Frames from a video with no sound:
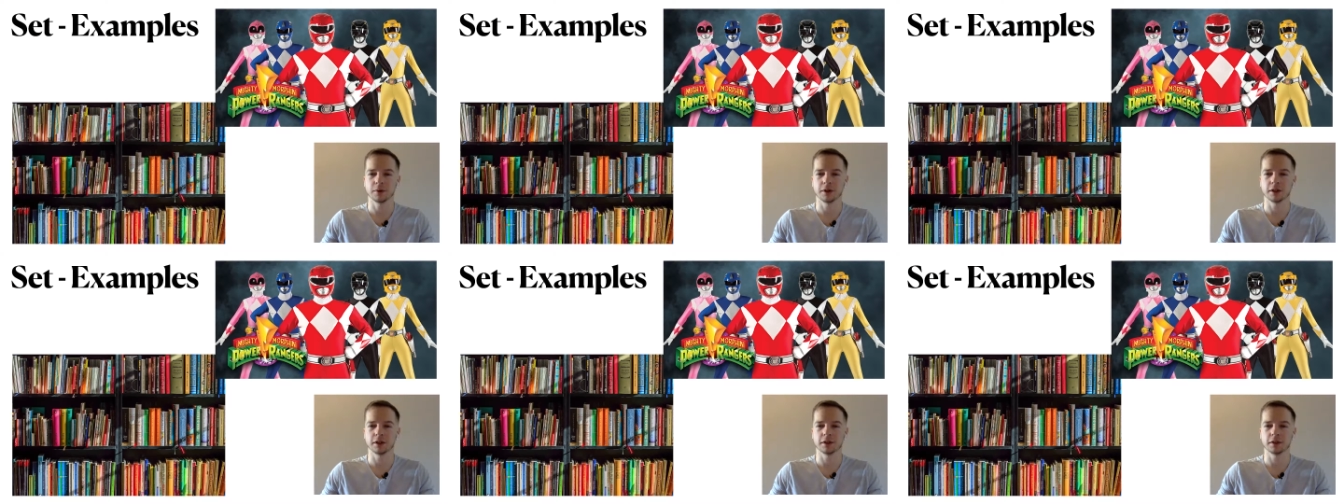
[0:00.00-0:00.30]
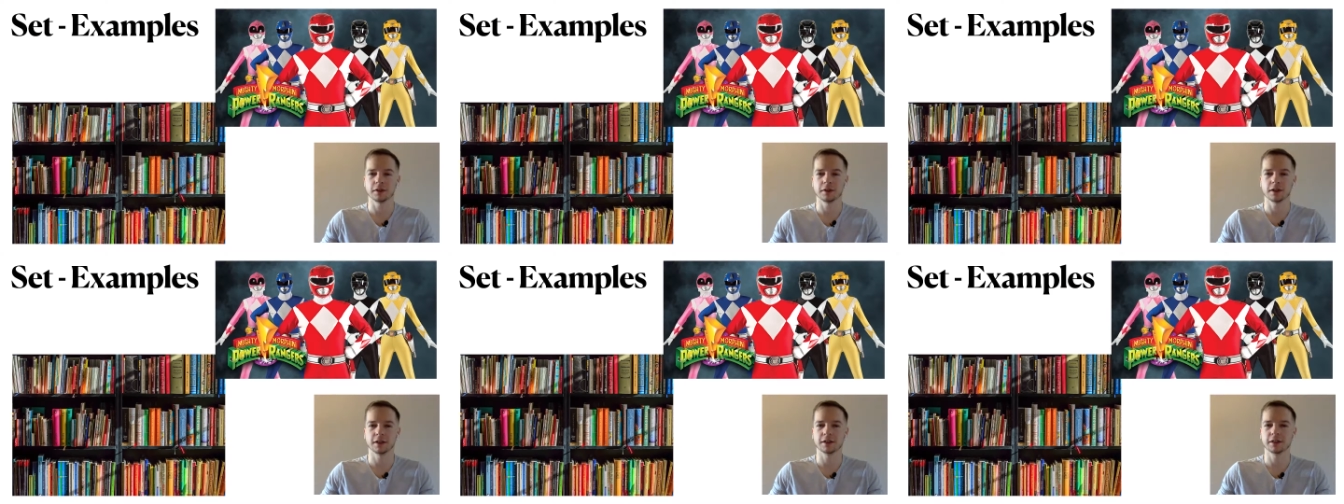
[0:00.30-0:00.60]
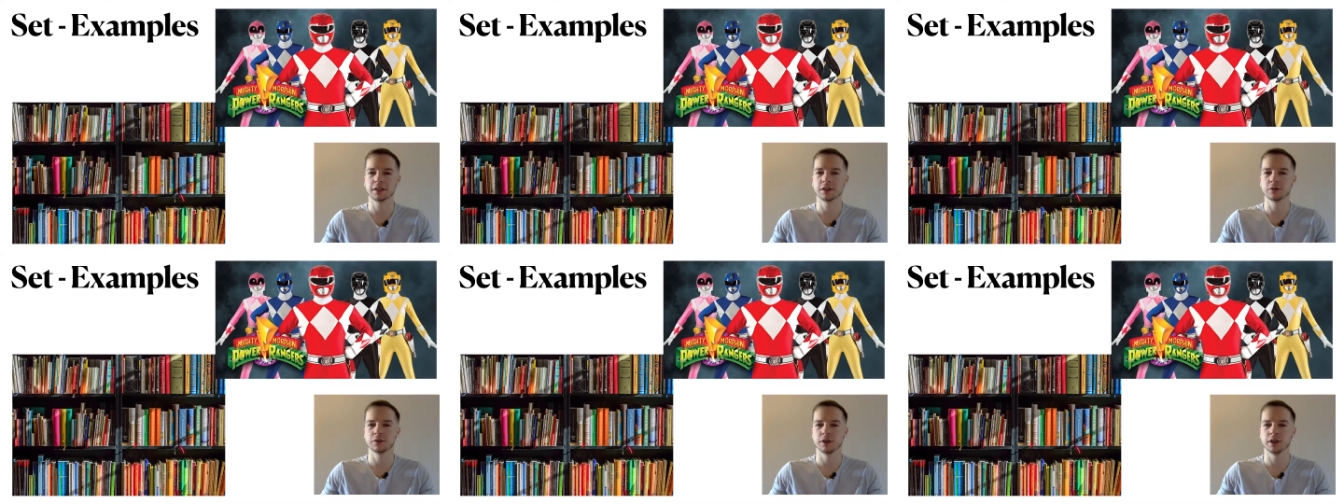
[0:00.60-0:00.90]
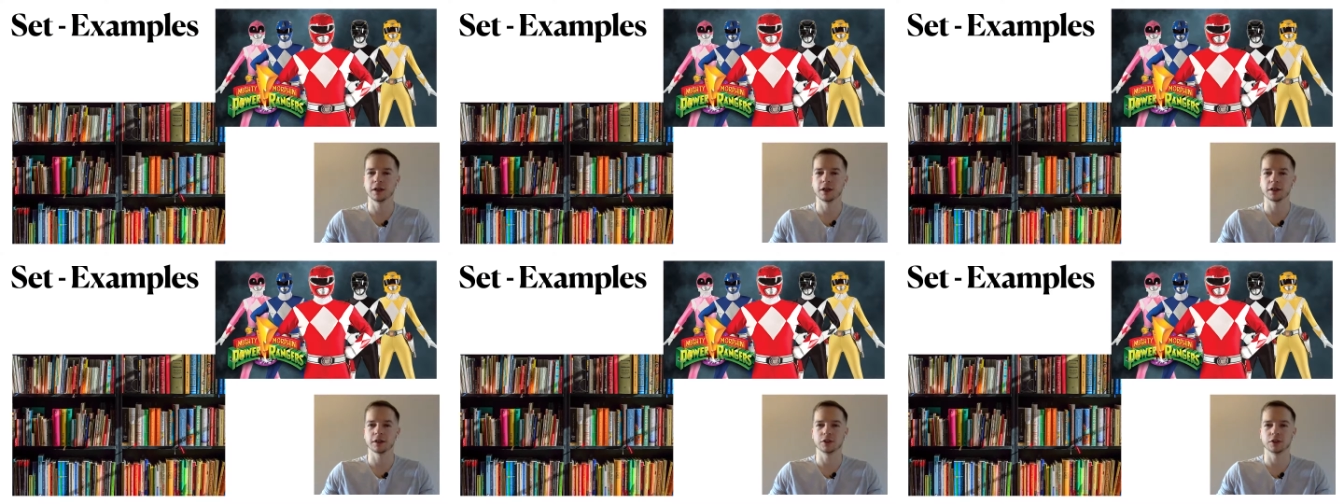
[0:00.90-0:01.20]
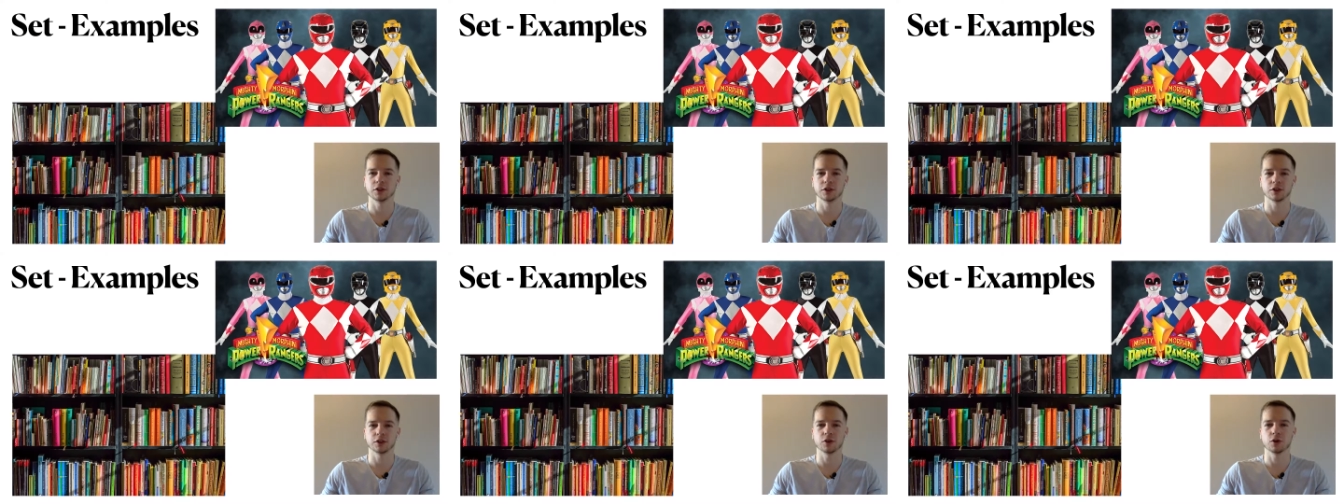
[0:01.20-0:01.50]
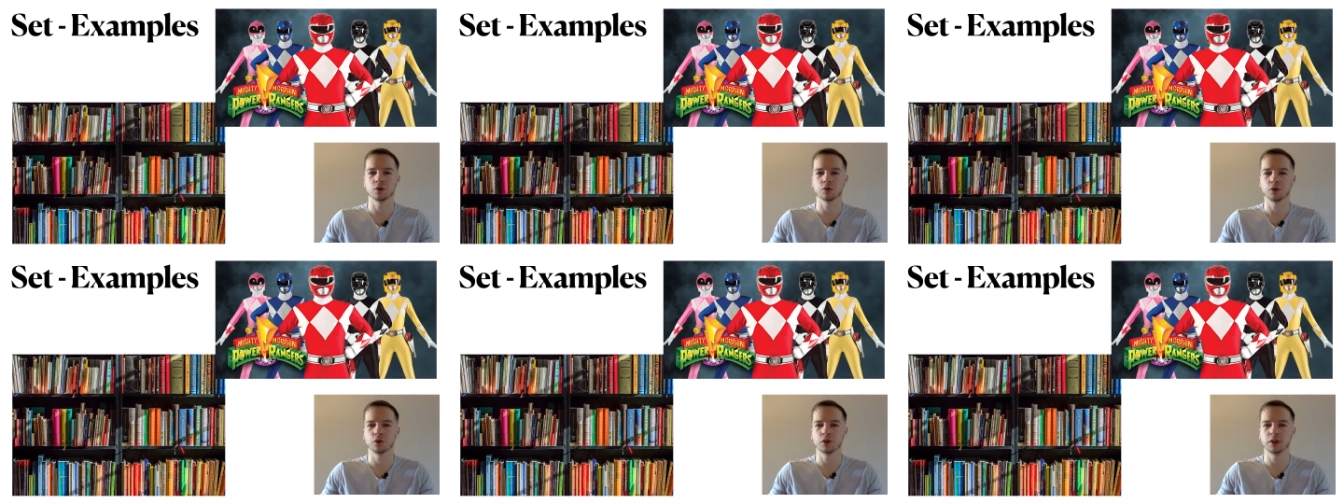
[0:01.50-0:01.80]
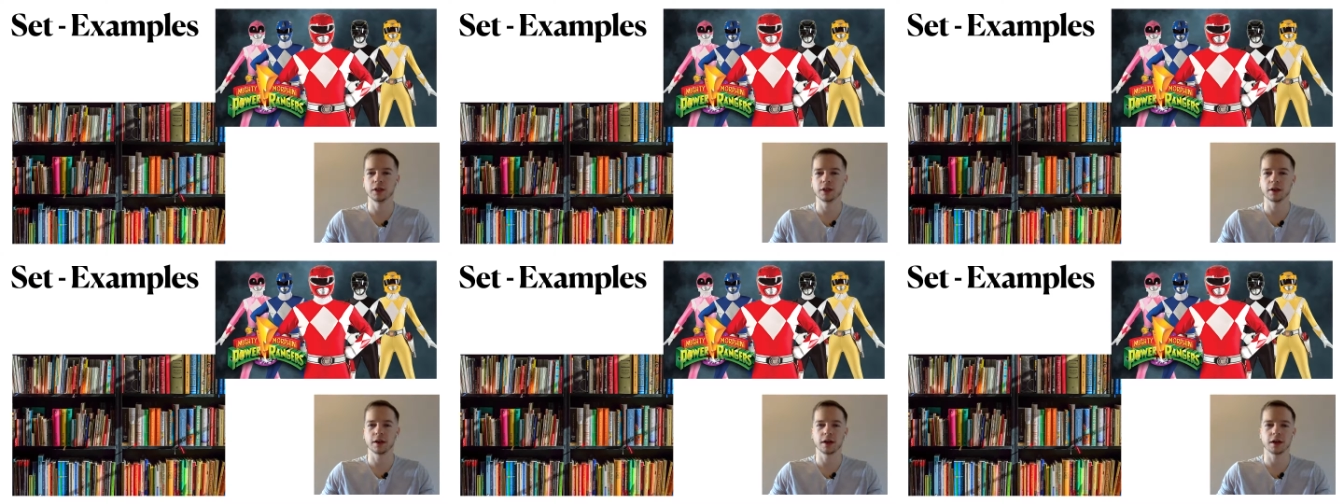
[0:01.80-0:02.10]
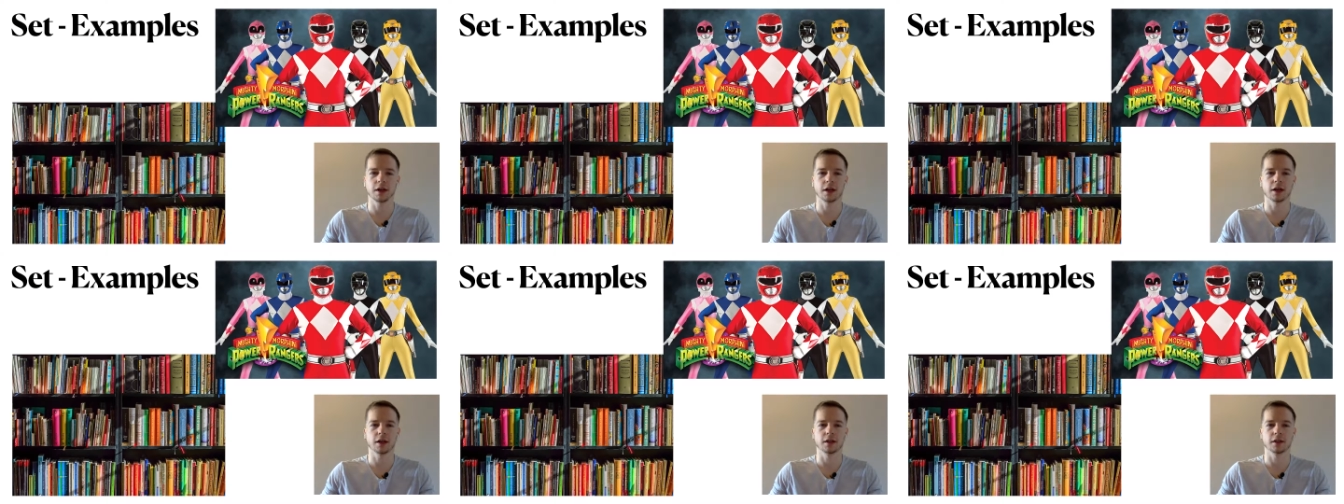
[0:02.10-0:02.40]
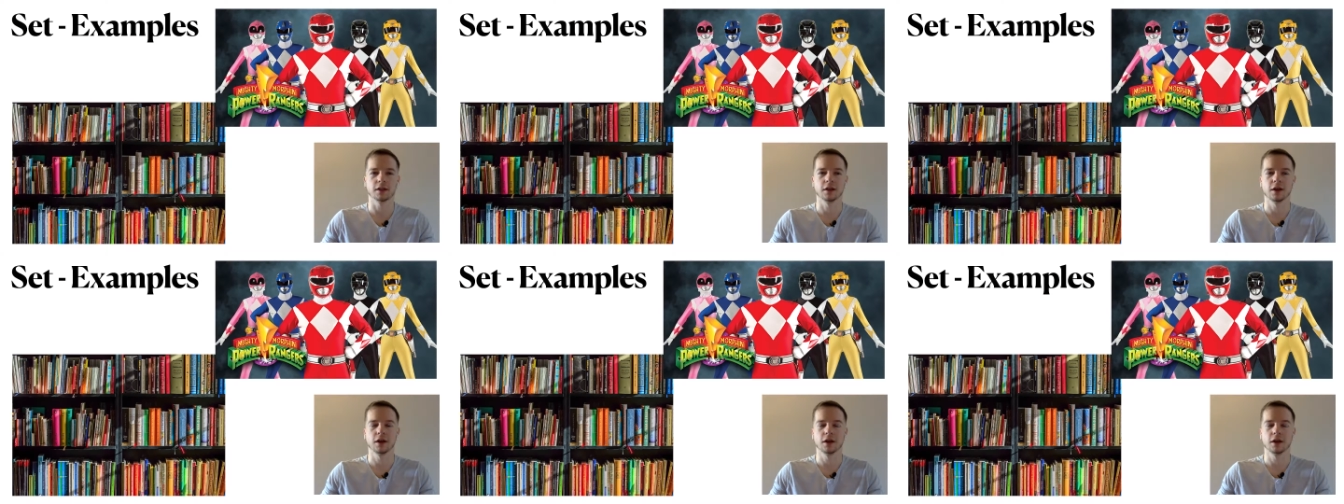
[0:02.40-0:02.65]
But until they are just all unique, and